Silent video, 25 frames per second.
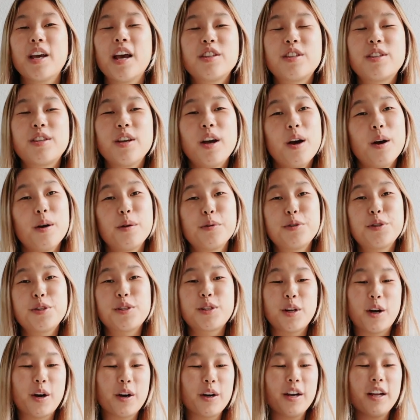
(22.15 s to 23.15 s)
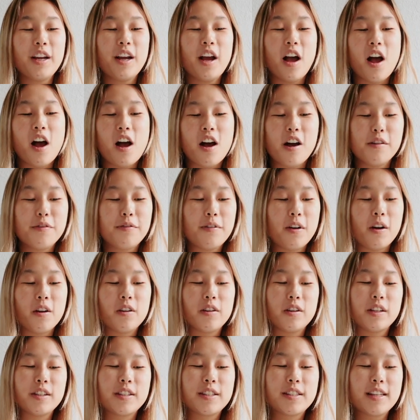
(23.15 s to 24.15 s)
So starting off
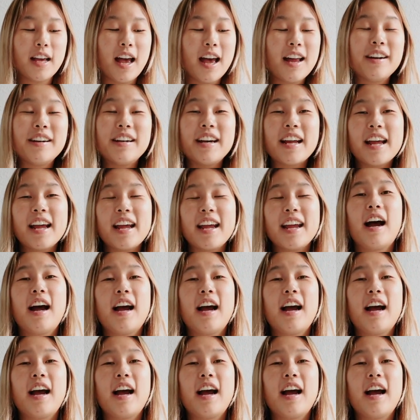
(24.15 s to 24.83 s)
on Saturday,